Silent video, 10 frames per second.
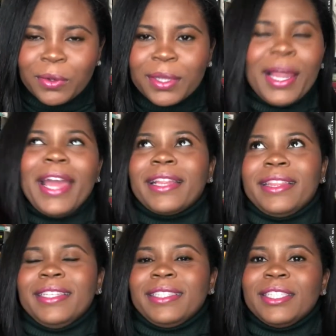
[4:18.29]
Like,
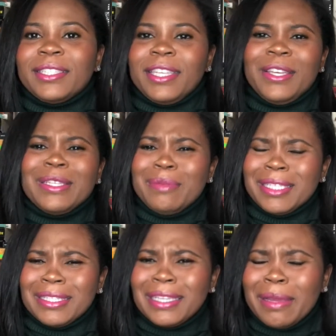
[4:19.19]
this just kills me. It's
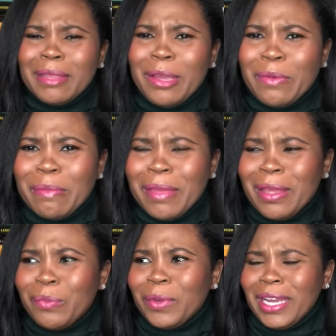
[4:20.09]
the same thing with
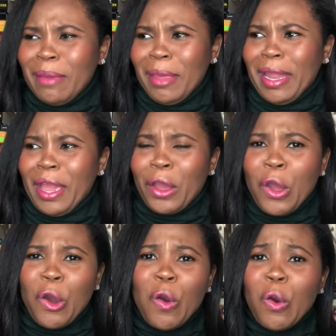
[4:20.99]
men when they be like,
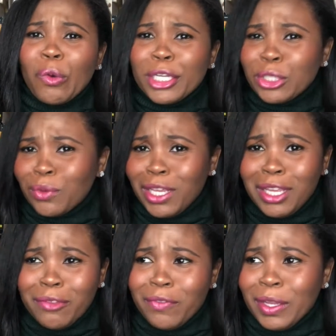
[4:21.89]
oh, where should we
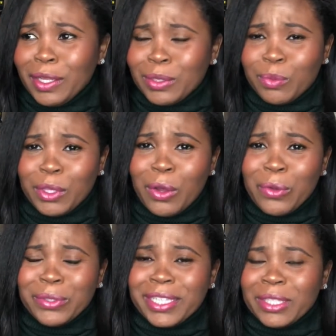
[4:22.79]
get feelings with the
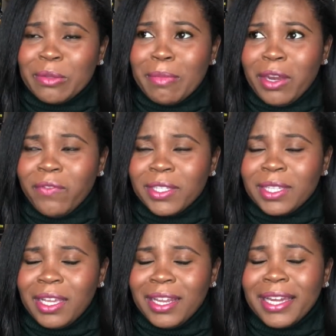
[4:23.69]
whole sex with benefits
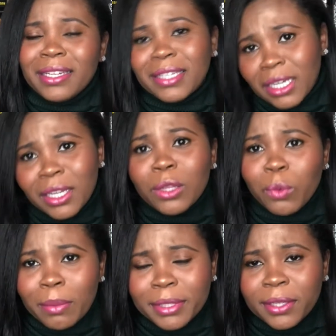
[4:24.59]
thing? Like, the other
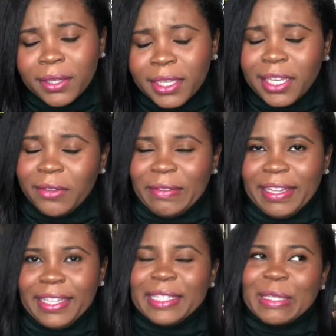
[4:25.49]
woman's going to get
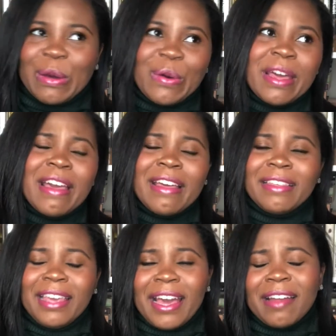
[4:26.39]
feelings. So
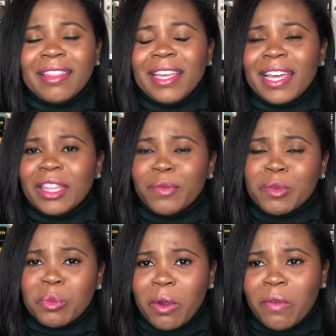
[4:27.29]
yeah, I think Ethic
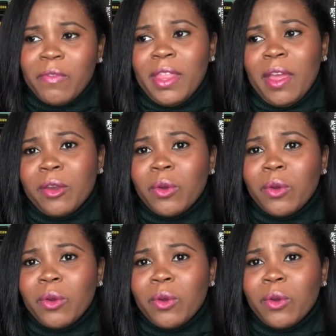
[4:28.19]
was wrong for that.